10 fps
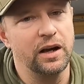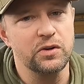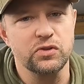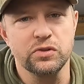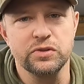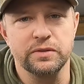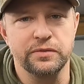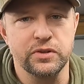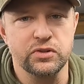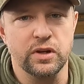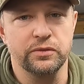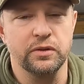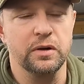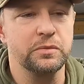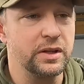I was losing fish
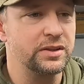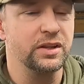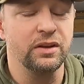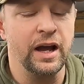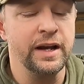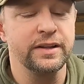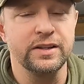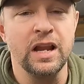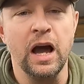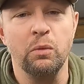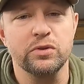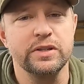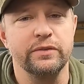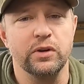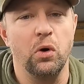left and right. The knot
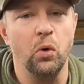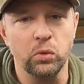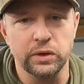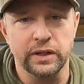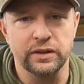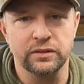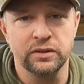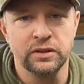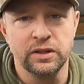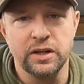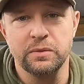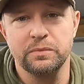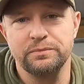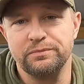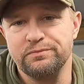wasn't even holding.
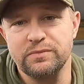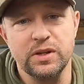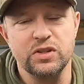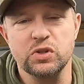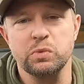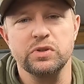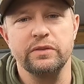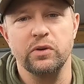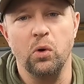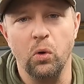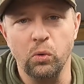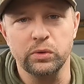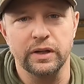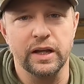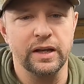It just wasn't even
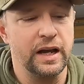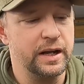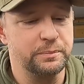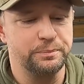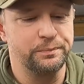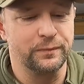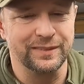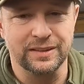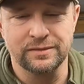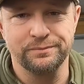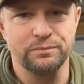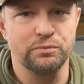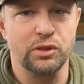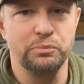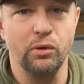holding. I could
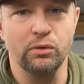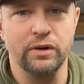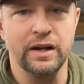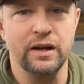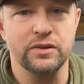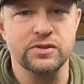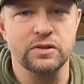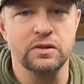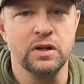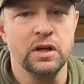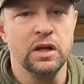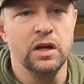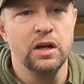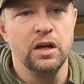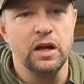pull it right out. So,
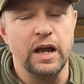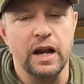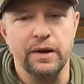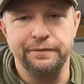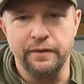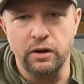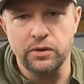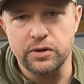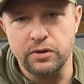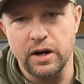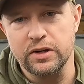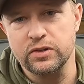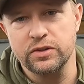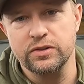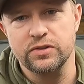and I followed the
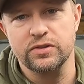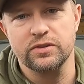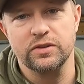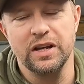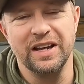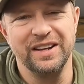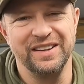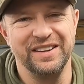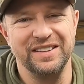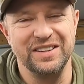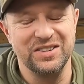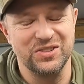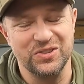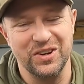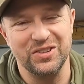directions, the
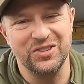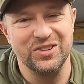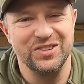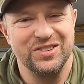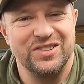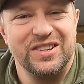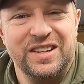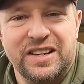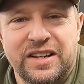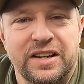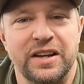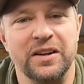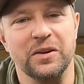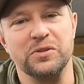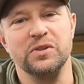instructions, you
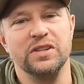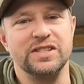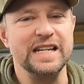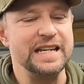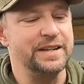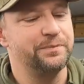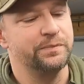know, to the T.